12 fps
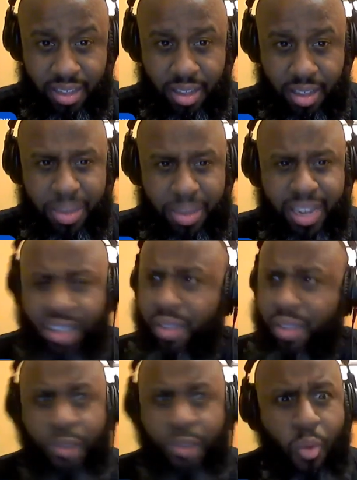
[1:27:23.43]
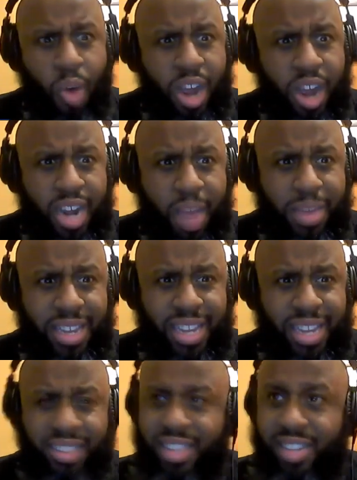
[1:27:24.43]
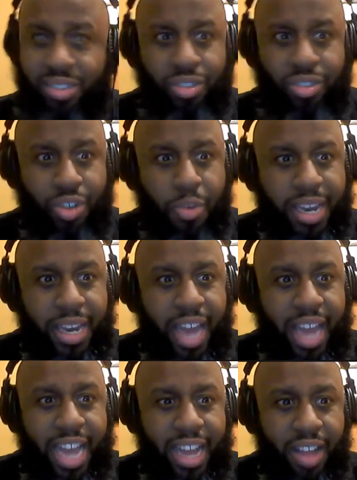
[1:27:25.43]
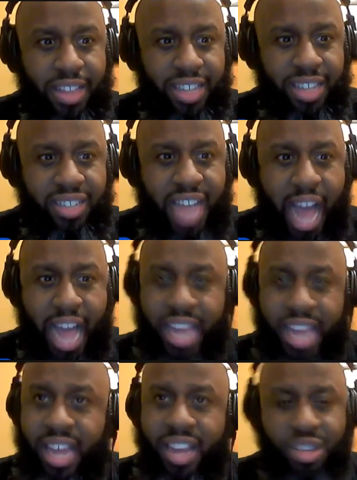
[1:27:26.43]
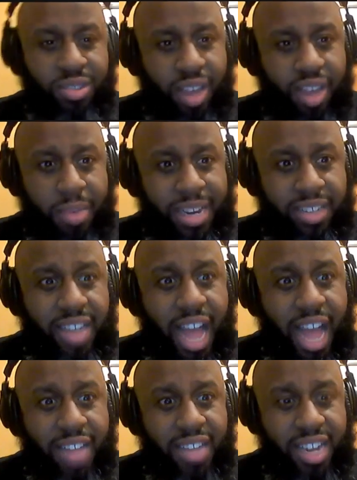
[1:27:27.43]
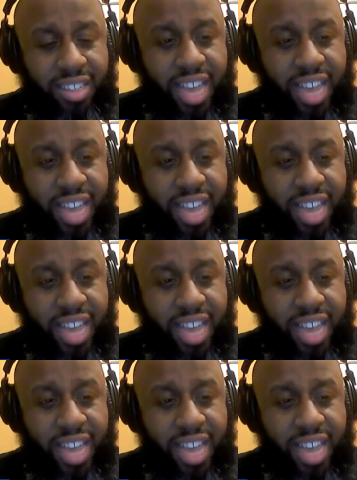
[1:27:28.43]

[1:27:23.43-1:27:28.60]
Because for one, I mean that's stupid. Like this guy, you telling me this guy is gonna take?